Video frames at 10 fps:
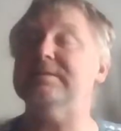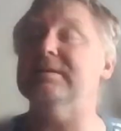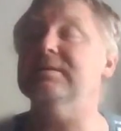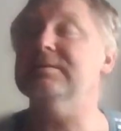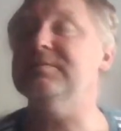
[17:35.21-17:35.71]

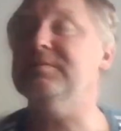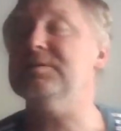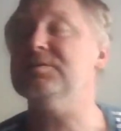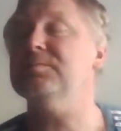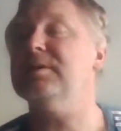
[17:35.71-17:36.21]
sentence, if I
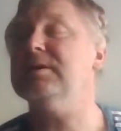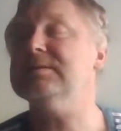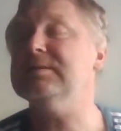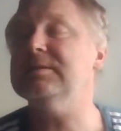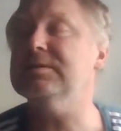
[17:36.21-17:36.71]

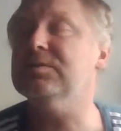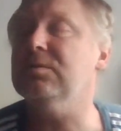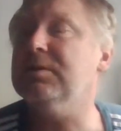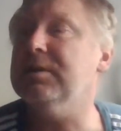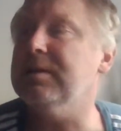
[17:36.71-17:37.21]
summarize it, he's
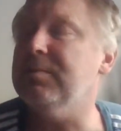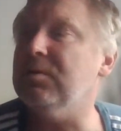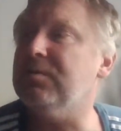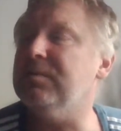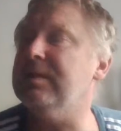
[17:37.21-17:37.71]
talking
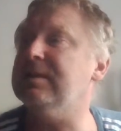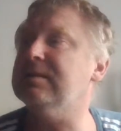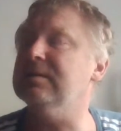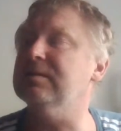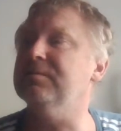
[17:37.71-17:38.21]
about that
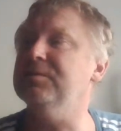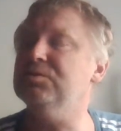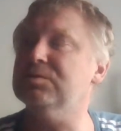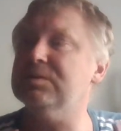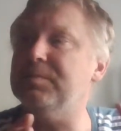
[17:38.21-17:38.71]
we
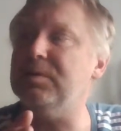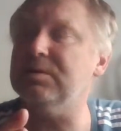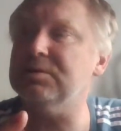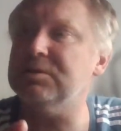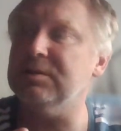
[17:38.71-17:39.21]
should
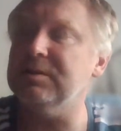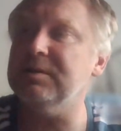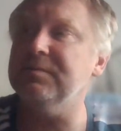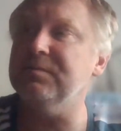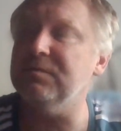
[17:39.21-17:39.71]
support the children
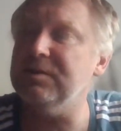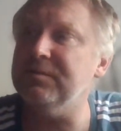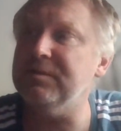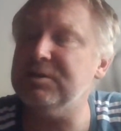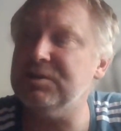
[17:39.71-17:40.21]

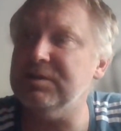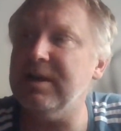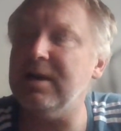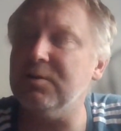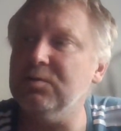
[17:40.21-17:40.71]
in which they
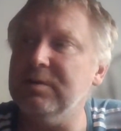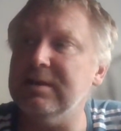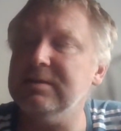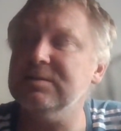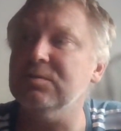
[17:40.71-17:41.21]
are good
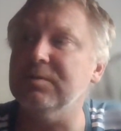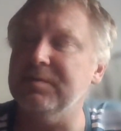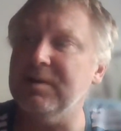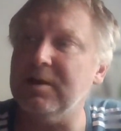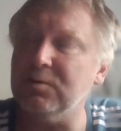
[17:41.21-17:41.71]
at. So
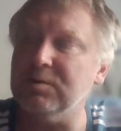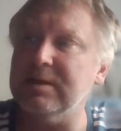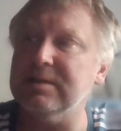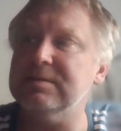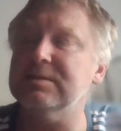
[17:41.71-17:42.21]
if they are good
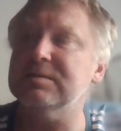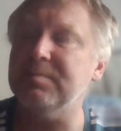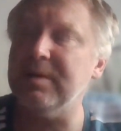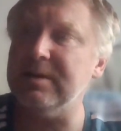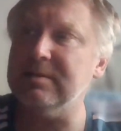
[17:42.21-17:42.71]
dancers,
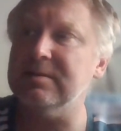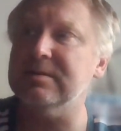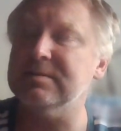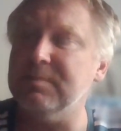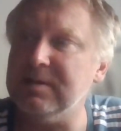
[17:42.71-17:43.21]

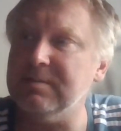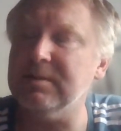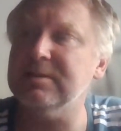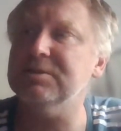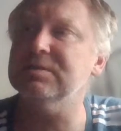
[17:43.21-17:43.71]
painters,
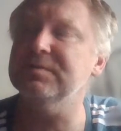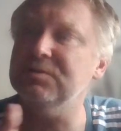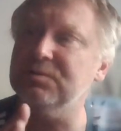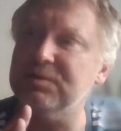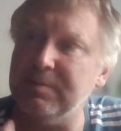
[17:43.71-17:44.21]
mathematicians, we
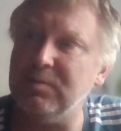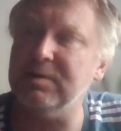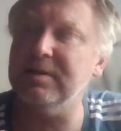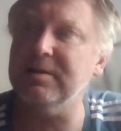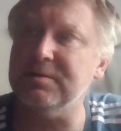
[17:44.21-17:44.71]
should
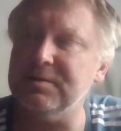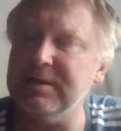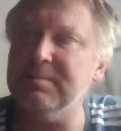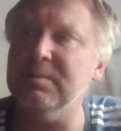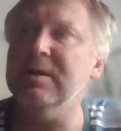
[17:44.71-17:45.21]
support their
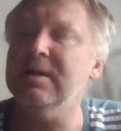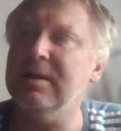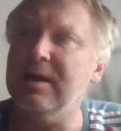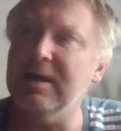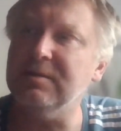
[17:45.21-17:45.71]
dream
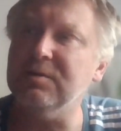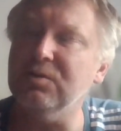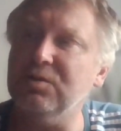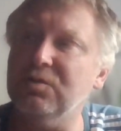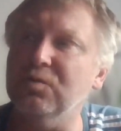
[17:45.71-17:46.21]
and
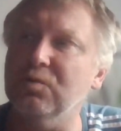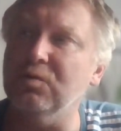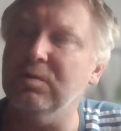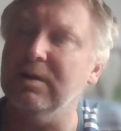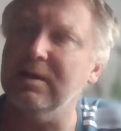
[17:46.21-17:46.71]
not
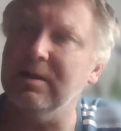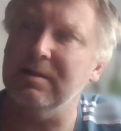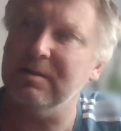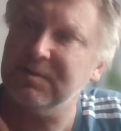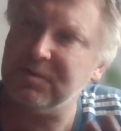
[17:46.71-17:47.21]
to
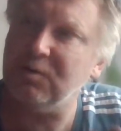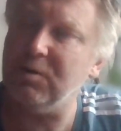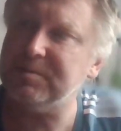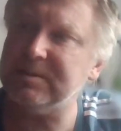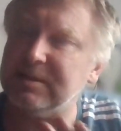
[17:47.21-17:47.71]
throw
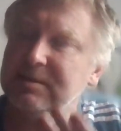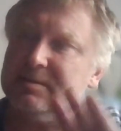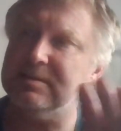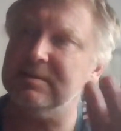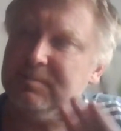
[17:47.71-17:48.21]

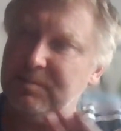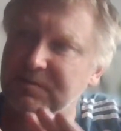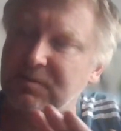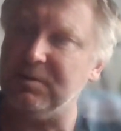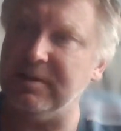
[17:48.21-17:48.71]
obstacles
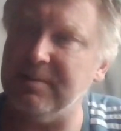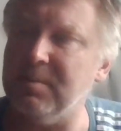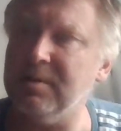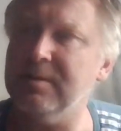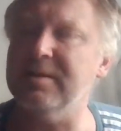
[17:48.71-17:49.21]
before
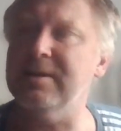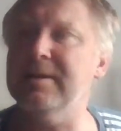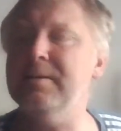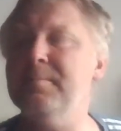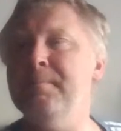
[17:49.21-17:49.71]
them. Yeah.